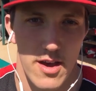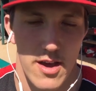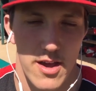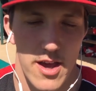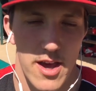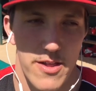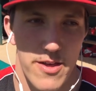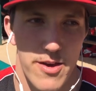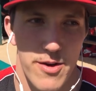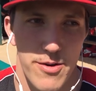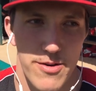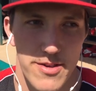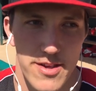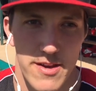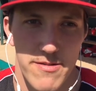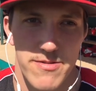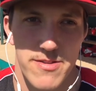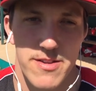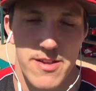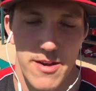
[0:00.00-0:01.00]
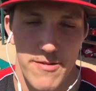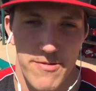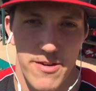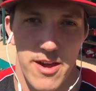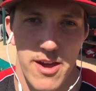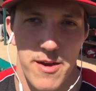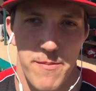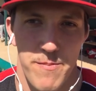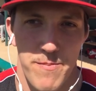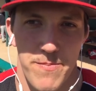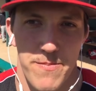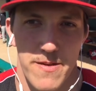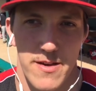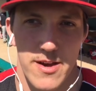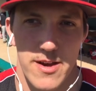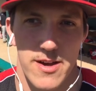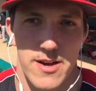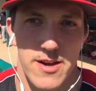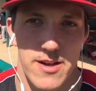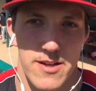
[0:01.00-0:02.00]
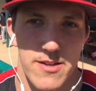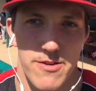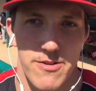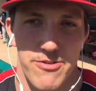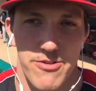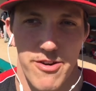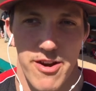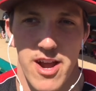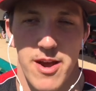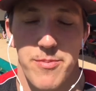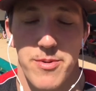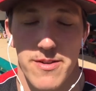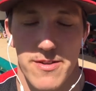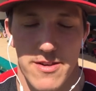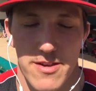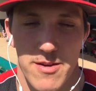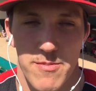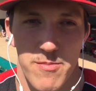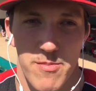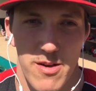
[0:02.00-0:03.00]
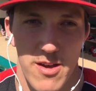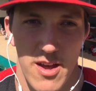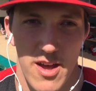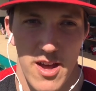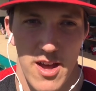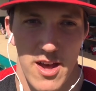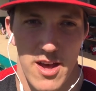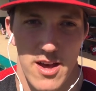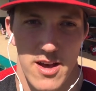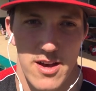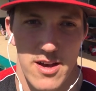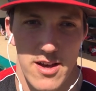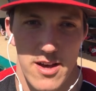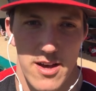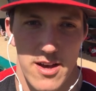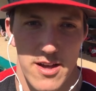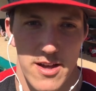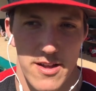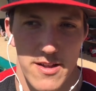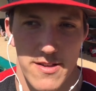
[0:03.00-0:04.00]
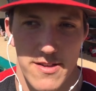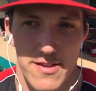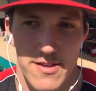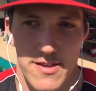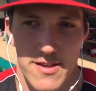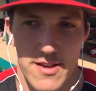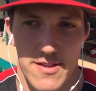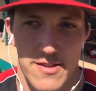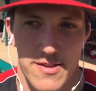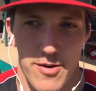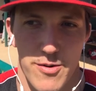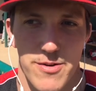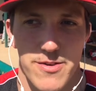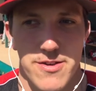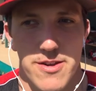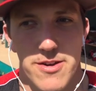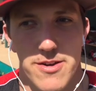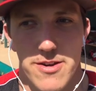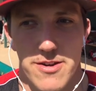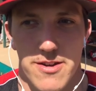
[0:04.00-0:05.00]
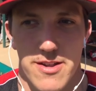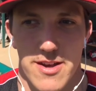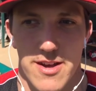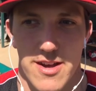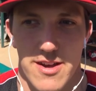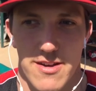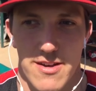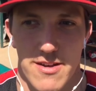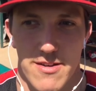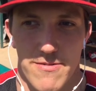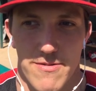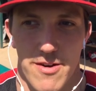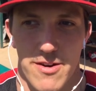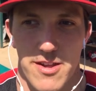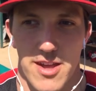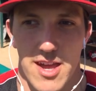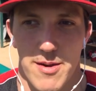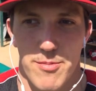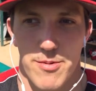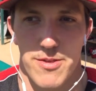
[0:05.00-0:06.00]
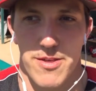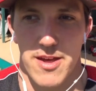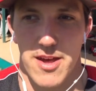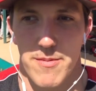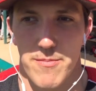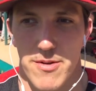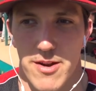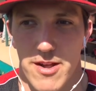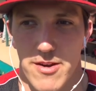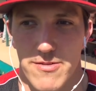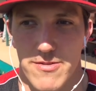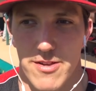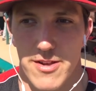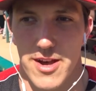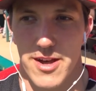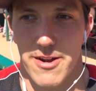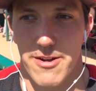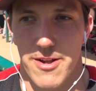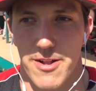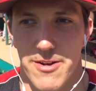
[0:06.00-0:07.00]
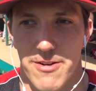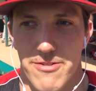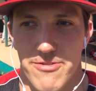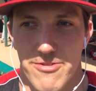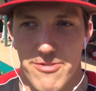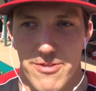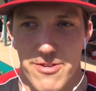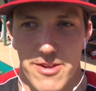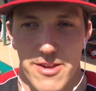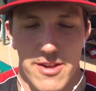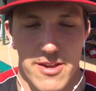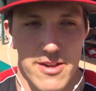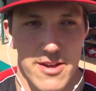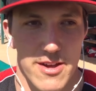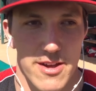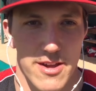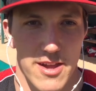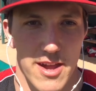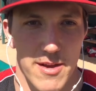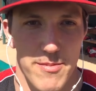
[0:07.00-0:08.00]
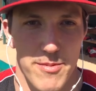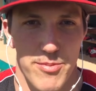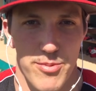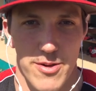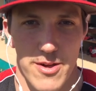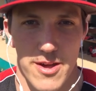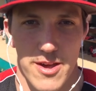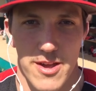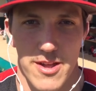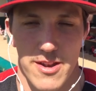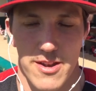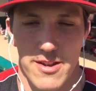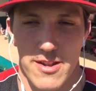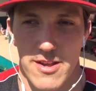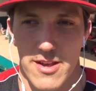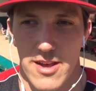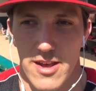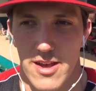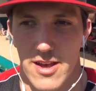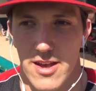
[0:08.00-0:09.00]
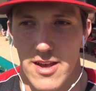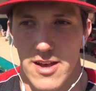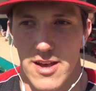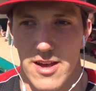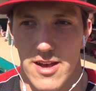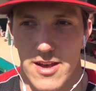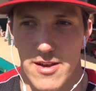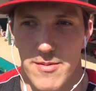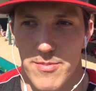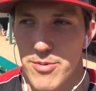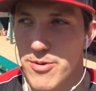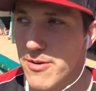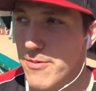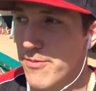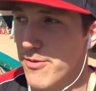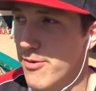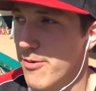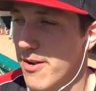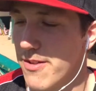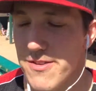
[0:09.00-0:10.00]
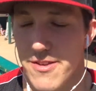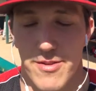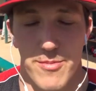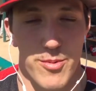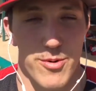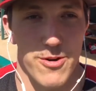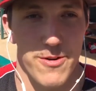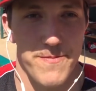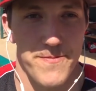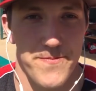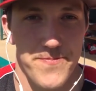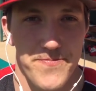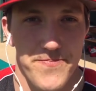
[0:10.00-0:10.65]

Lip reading: Yeah, they always give us a tough game. They're a scrappy team. It's always a good, fun game with them, and I was glad our hitters really came to play and put a few runs on the board.